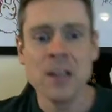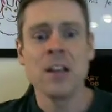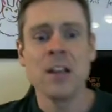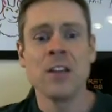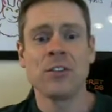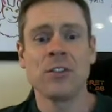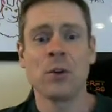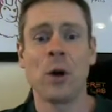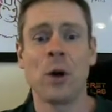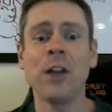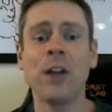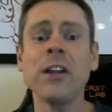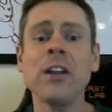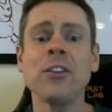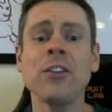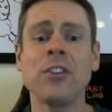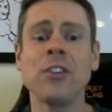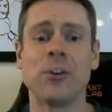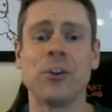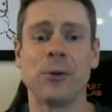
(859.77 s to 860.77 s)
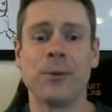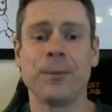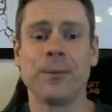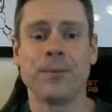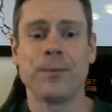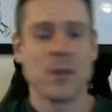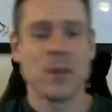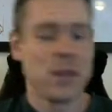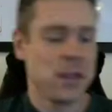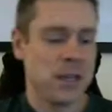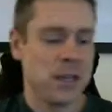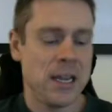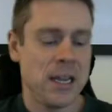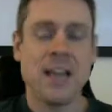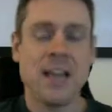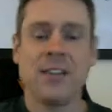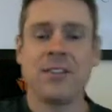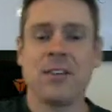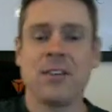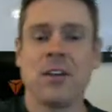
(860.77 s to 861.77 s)
So all you'll do
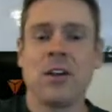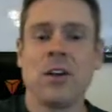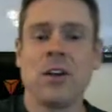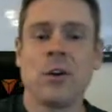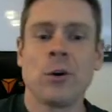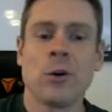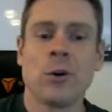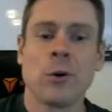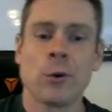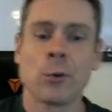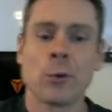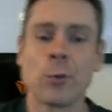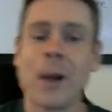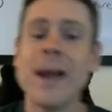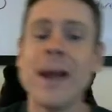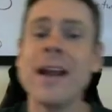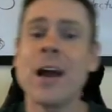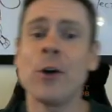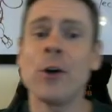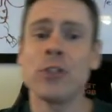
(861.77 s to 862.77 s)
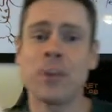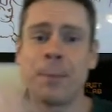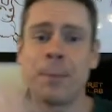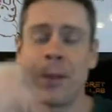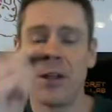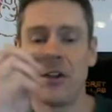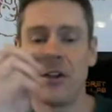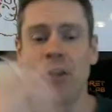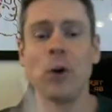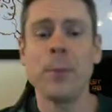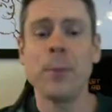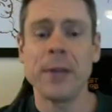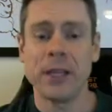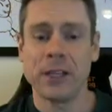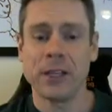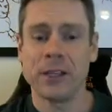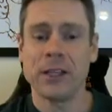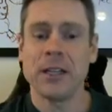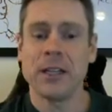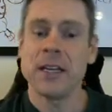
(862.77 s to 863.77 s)
is write out the
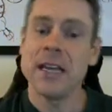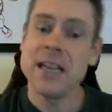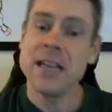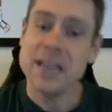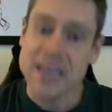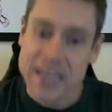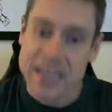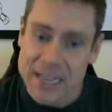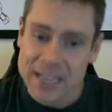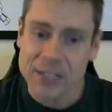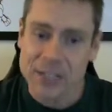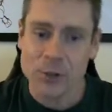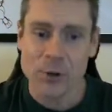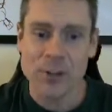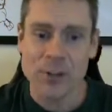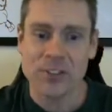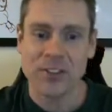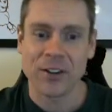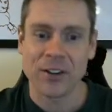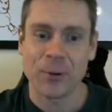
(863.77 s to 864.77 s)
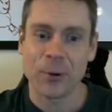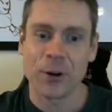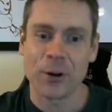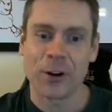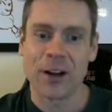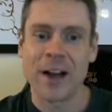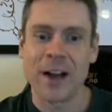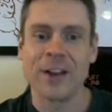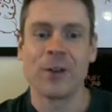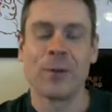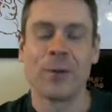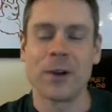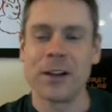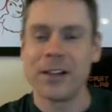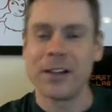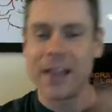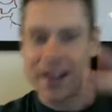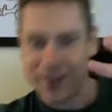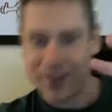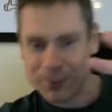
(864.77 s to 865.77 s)
polynomial in increasing order. I don't want to
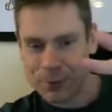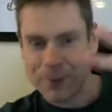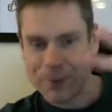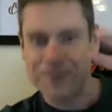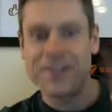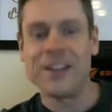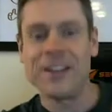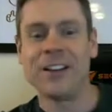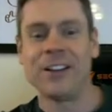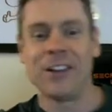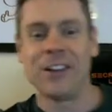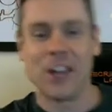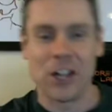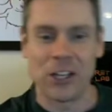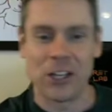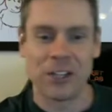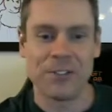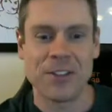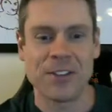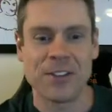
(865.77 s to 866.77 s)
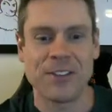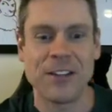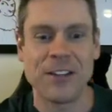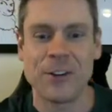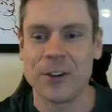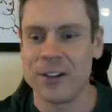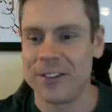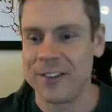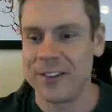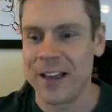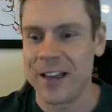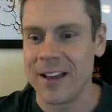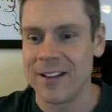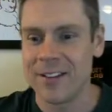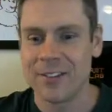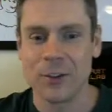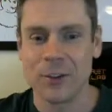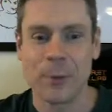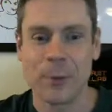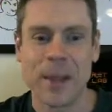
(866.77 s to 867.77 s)
like reveal all of the secrets yet.
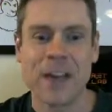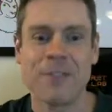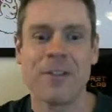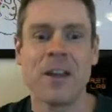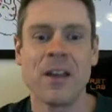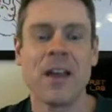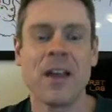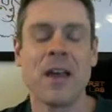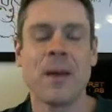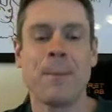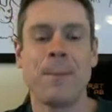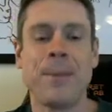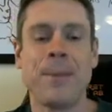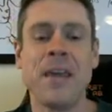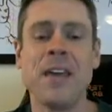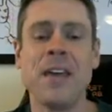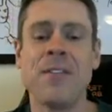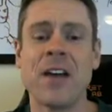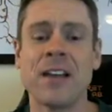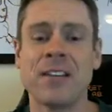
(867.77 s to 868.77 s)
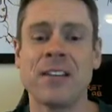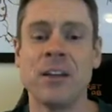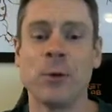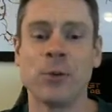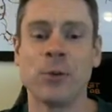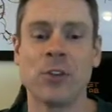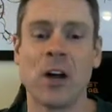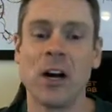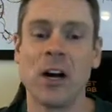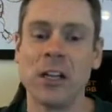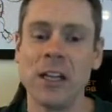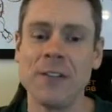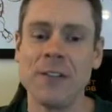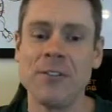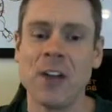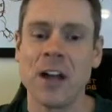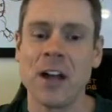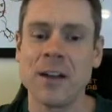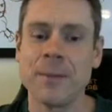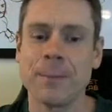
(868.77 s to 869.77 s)
So we have p of x equals, all I've
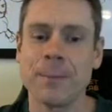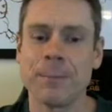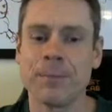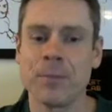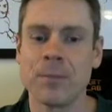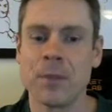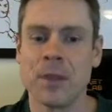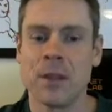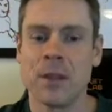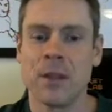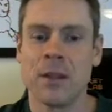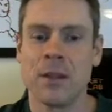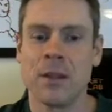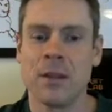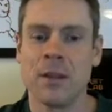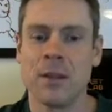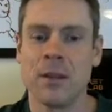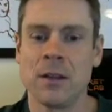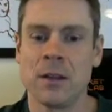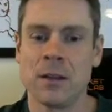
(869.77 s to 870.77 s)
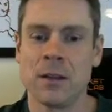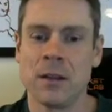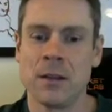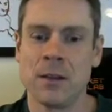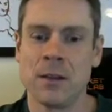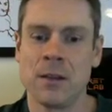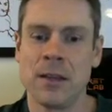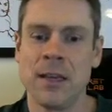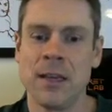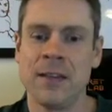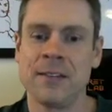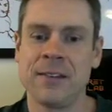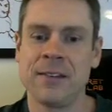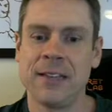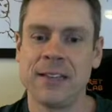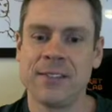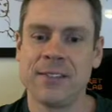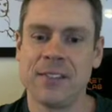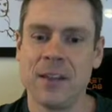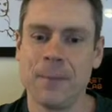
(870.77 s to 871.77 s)
done is
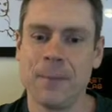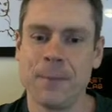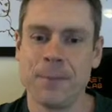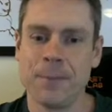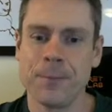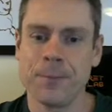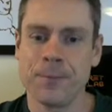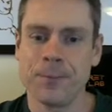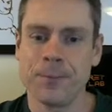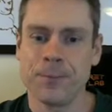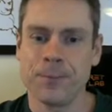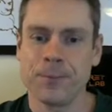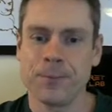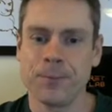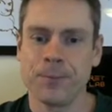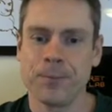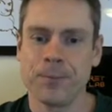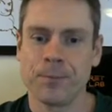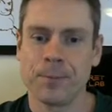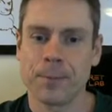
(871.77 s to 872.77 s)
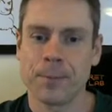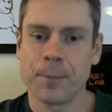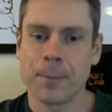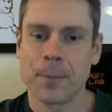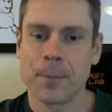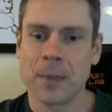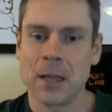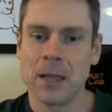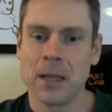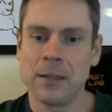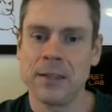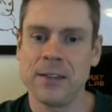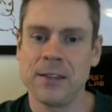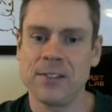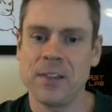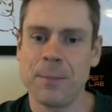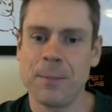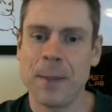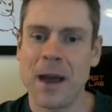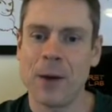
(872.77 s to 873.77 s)
list them, list
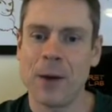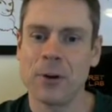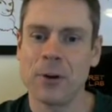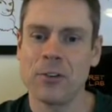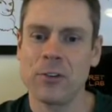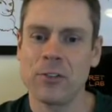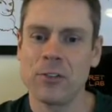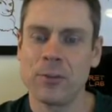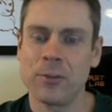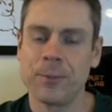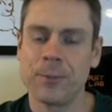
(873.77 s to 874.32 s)
the powers